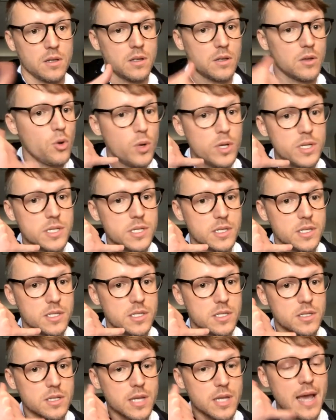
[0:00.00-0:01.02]
Who is
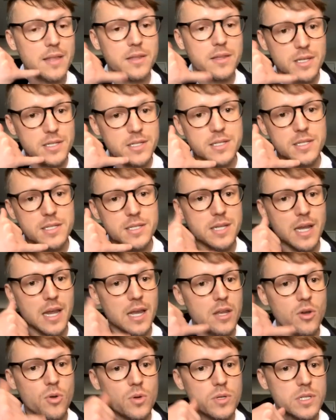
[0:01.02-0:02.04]
this? Yeah, yes, this is
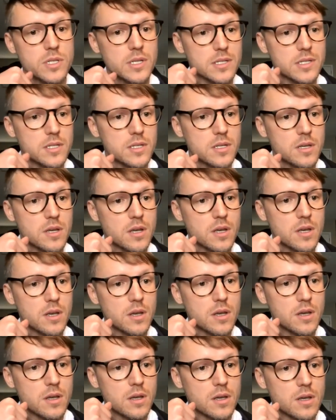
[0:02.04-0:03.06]
Andy. Who is this?
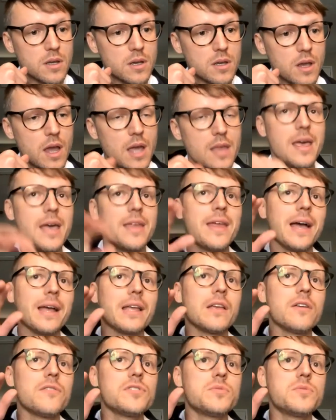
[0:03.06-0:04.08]
And
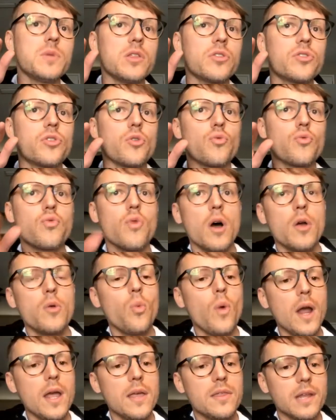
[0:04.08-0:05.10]
that gives me the
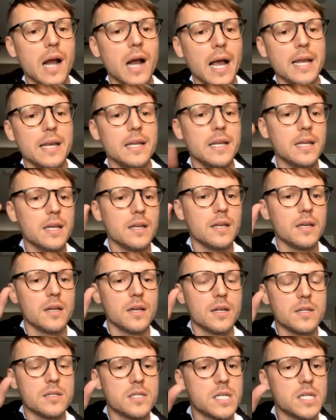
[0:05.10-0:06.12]
runway that I need
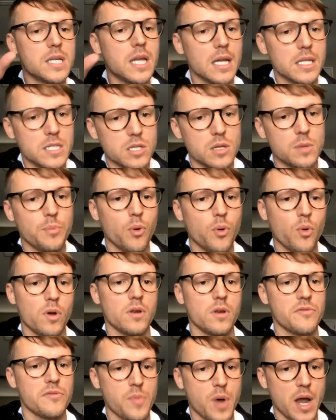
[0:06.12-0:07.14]
to get to the
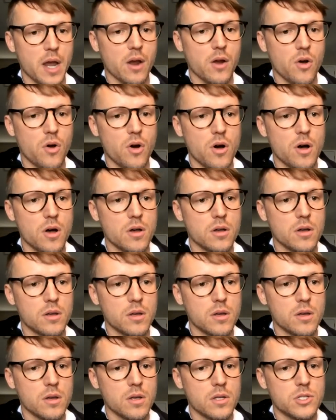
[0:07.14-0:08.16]
point of my call,
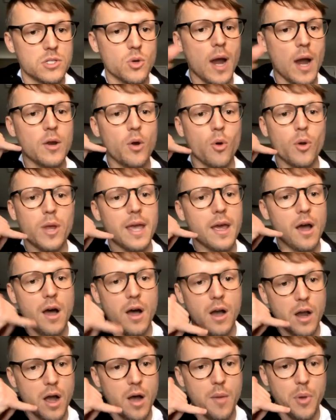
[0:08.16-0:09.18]
so I don't get
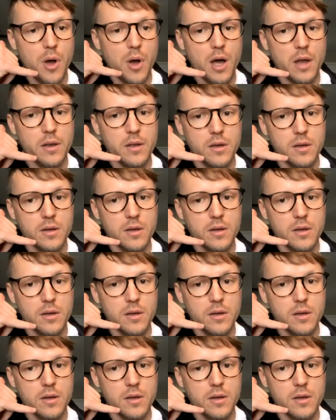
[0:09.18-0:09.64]
hung up on.